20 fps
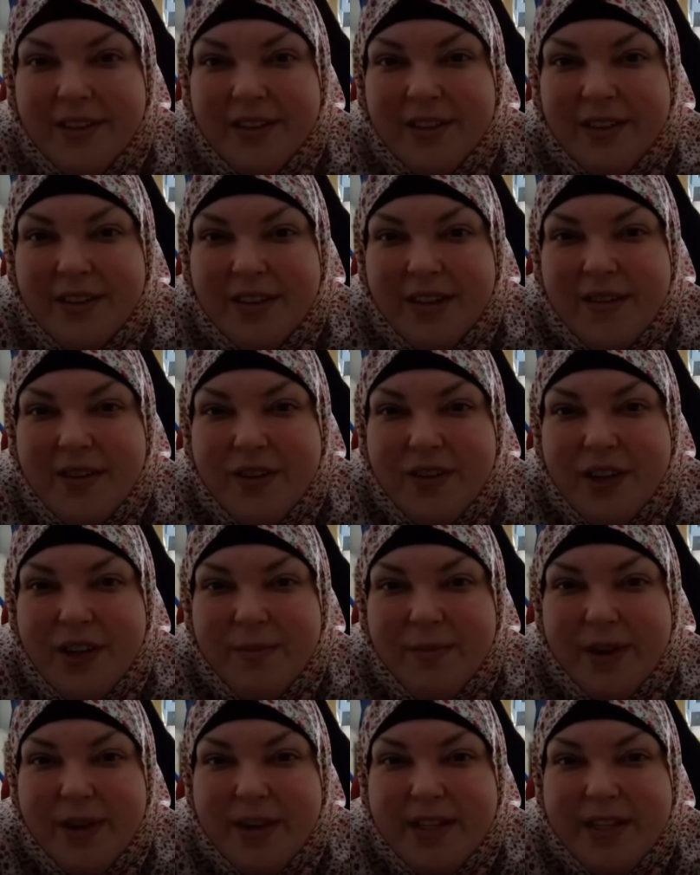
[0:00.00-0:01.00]
you tried the berries
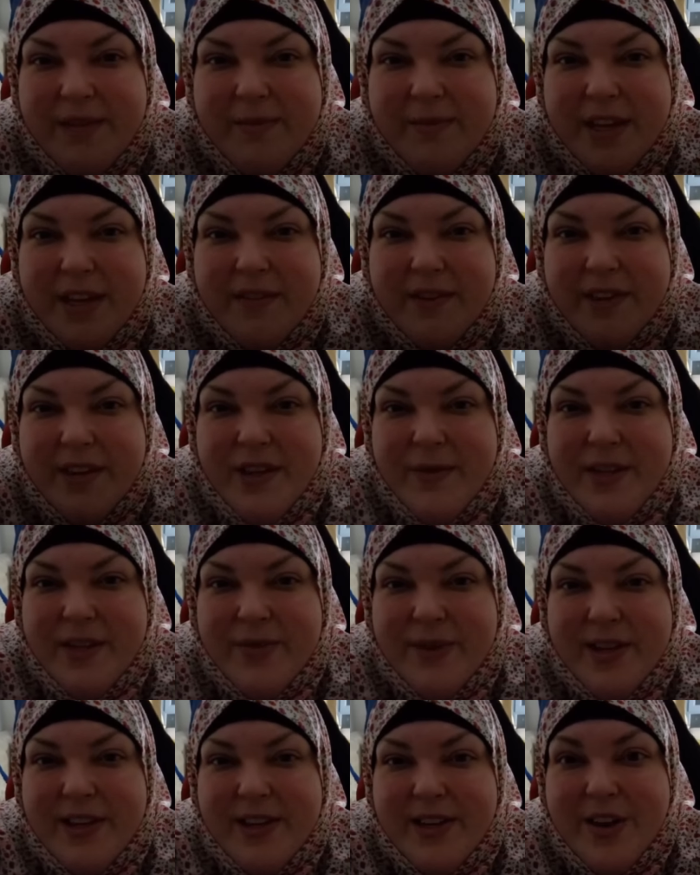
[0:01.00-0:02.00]
that make everything you eat sweet?
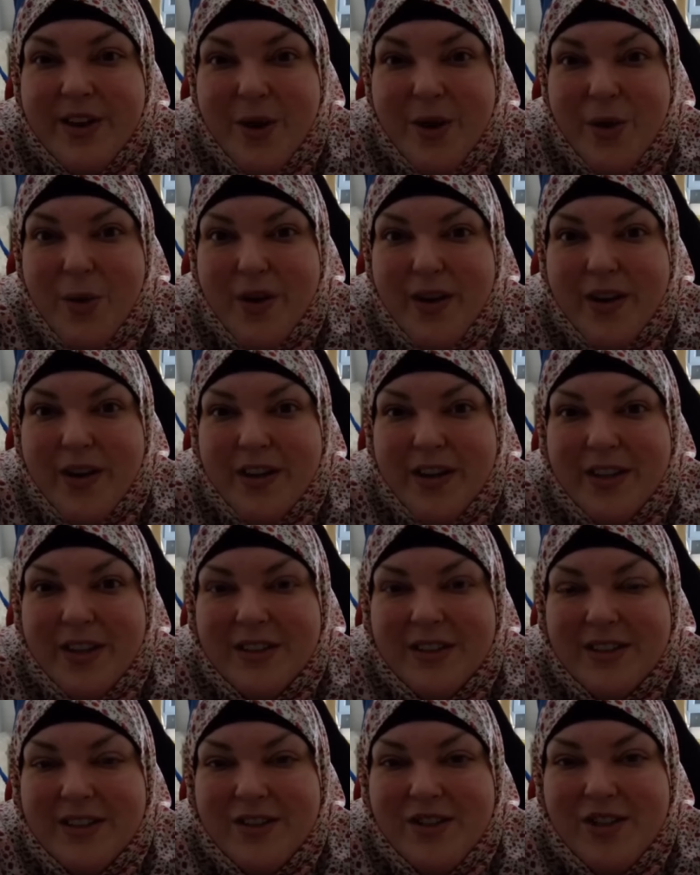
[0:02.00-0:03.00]
No.
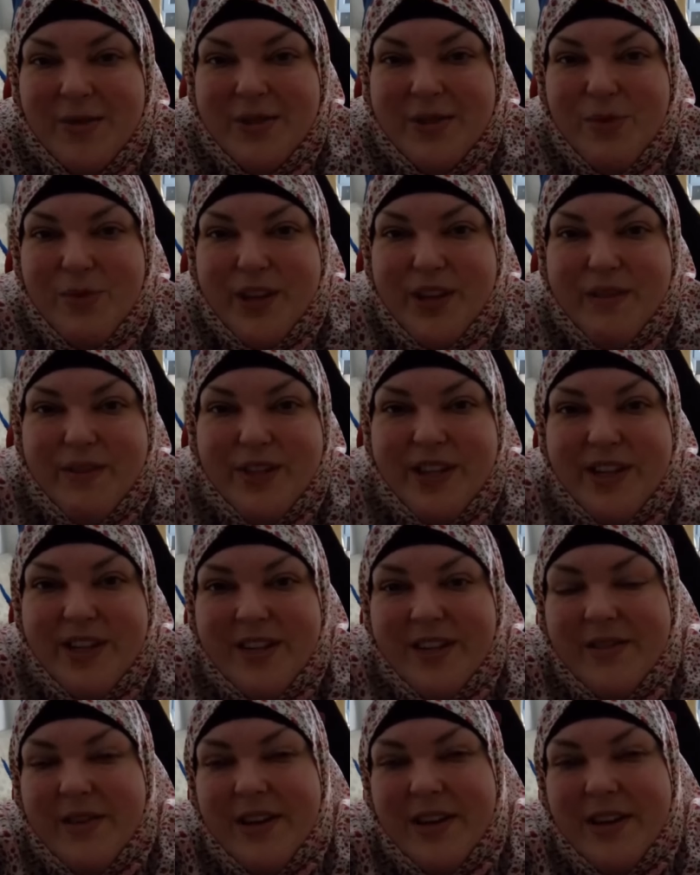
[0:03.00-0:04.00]
Show us morning routine. I